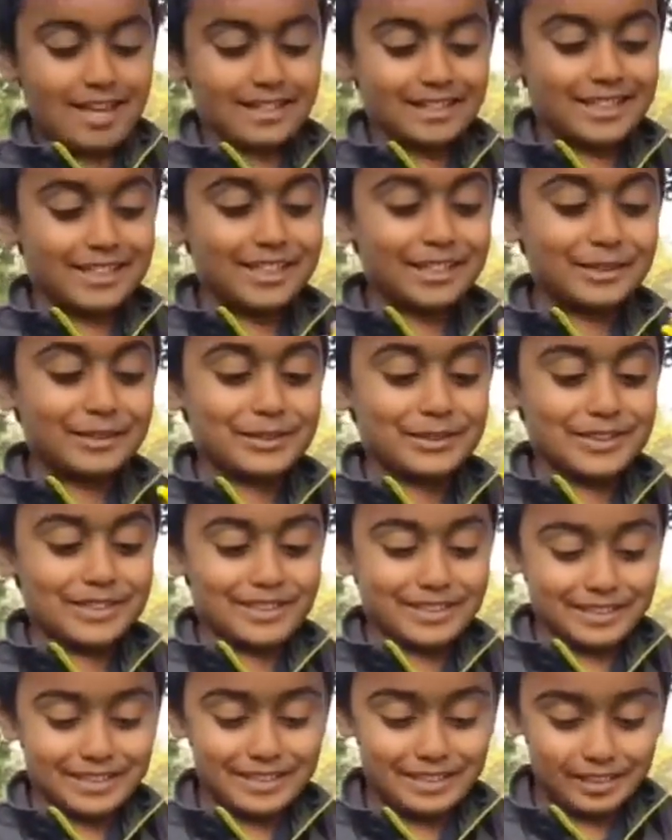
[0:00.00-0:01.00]
Cute.
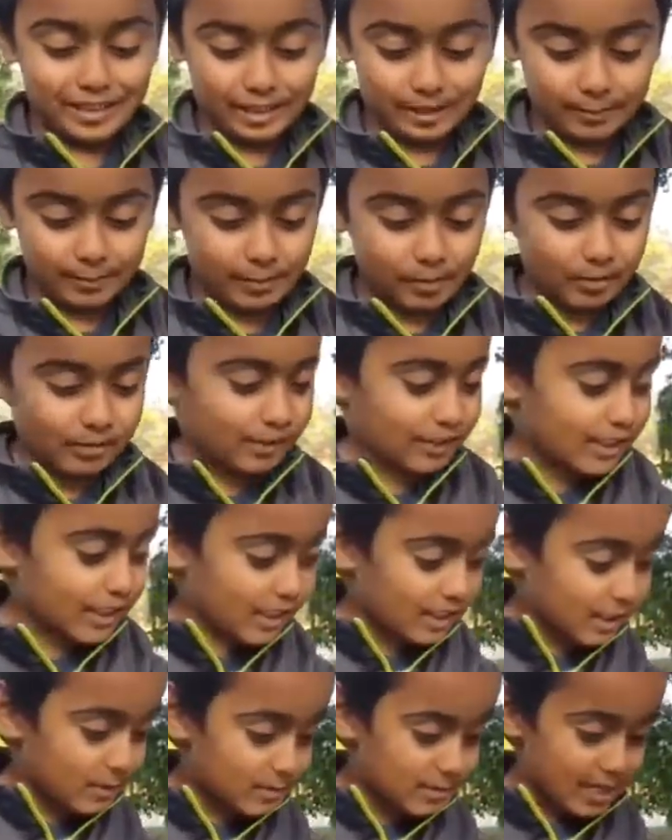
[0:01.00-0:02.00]
Her
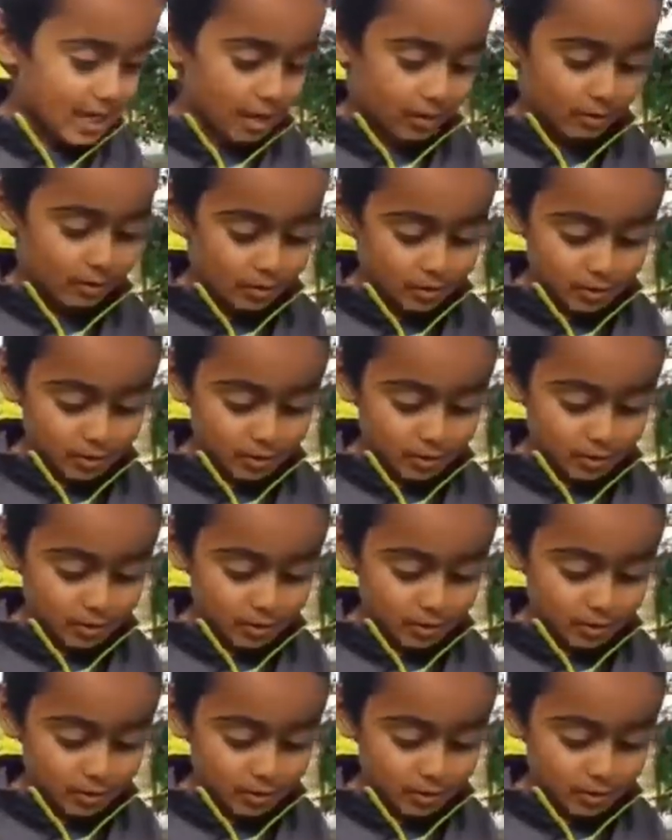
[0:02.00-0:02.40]
ponytail comes out.